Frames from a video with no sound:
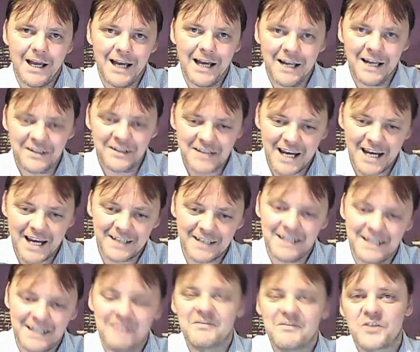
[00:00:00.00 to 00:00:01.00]
and take
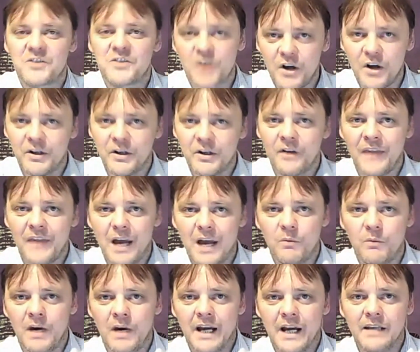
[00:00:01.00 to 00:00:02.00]
the side on
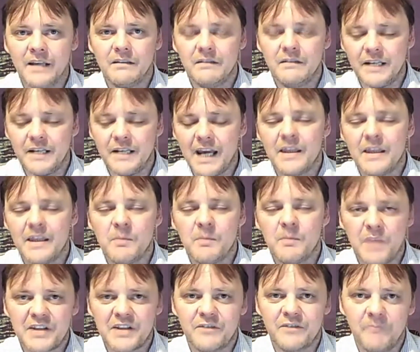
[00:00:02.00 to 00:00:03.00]
that way, you're getting the
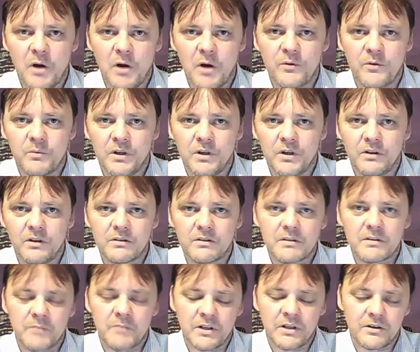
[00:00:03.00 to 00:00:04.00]
best of both
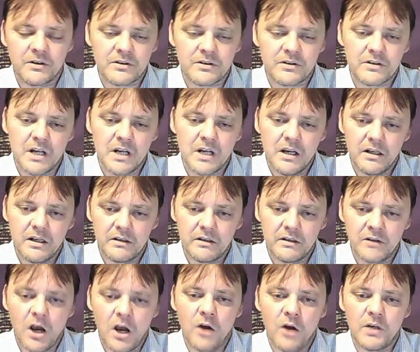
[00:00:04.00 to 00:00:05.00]
worlds because
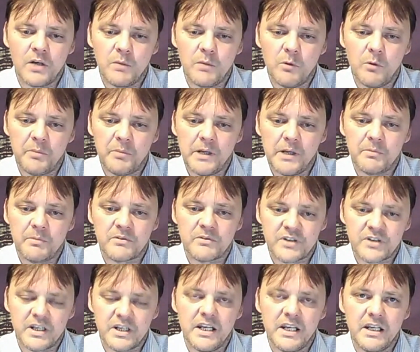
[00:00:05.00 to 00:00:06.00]
not only will people
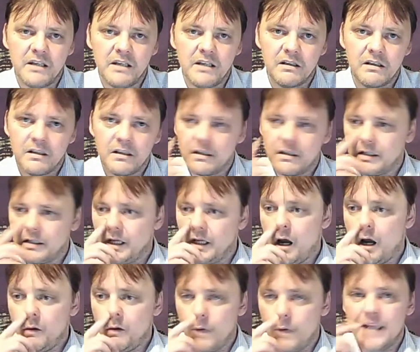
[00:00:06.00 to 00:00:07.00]
see,
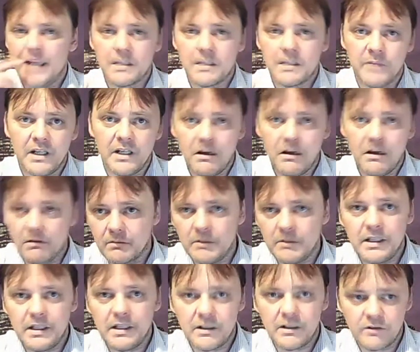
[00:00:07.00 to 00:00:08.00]
oh, wait a minute, hold
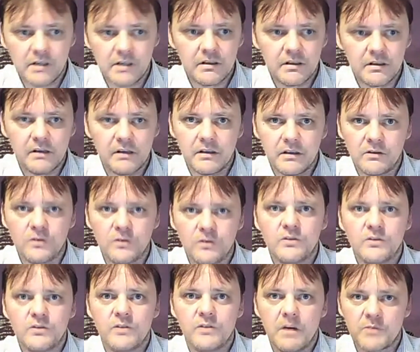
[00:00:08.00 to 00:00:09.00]
on, the
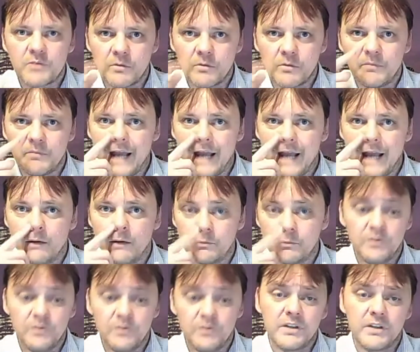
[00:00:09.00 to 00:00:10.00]
gun crimes come down,
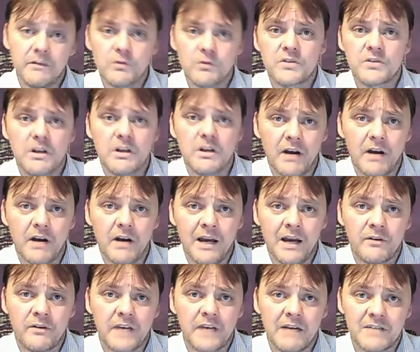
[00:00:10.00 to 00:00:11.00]
but you've also got
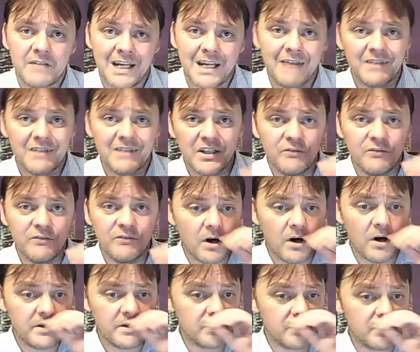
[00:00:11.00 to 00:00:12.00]
healthcare as a guaranteed
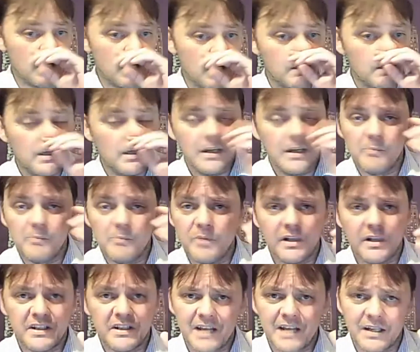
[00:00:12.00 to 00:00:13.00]
right as well.
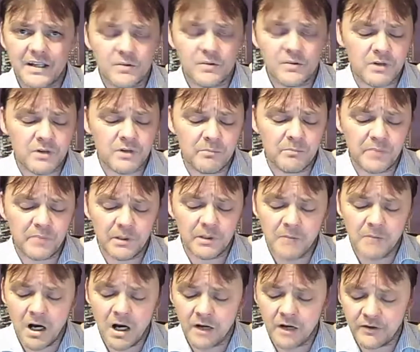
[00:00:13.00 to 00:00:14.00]
Bernie Sanders was on Bill
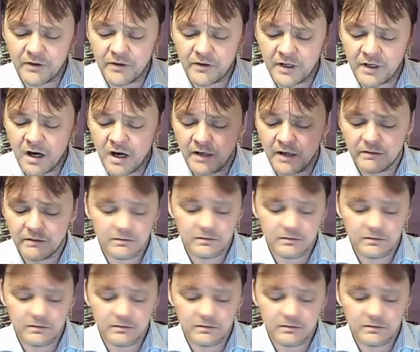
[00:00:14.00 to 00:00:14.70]
Maher the other night.